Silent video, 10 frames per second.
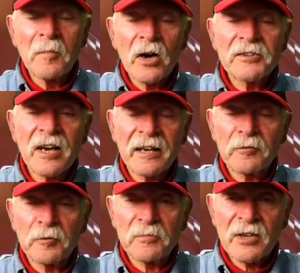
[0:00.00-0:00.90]
My
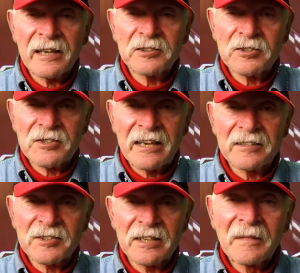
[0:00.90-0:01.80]
take from Taj's
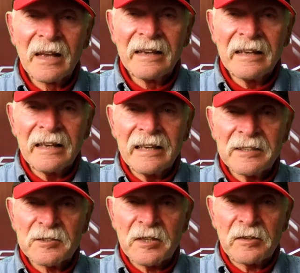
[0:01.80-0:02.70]
answer
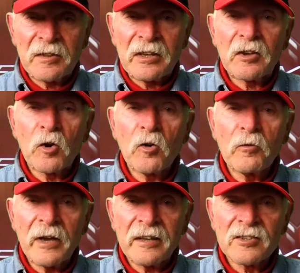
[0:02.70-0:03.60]
is that the
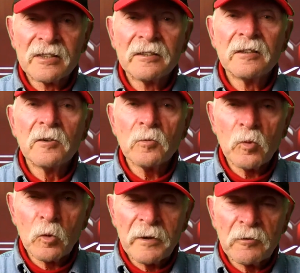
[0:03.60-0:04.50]
Corvette
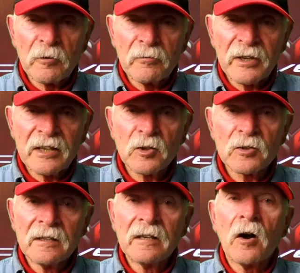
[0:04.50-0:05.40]
will be
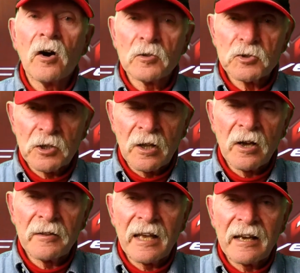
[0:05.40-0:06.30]
revealed on
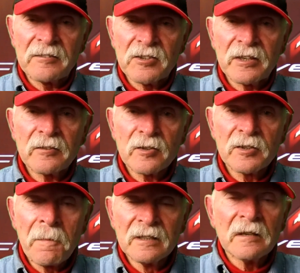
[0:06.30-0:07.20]
July the
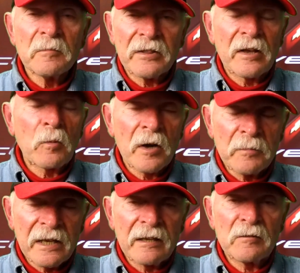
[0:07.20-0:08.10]
18th, but there
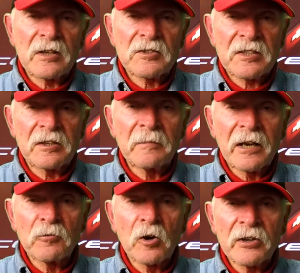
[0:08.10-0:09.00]
won't be anything said
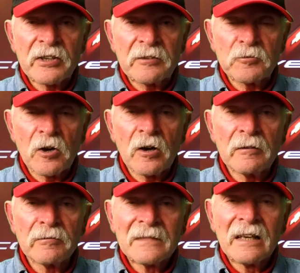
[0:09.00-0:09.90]
about right-hand
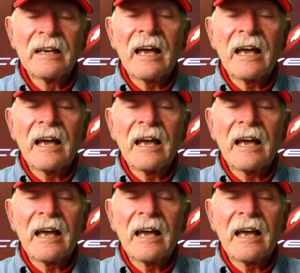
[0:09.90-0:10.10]
drive.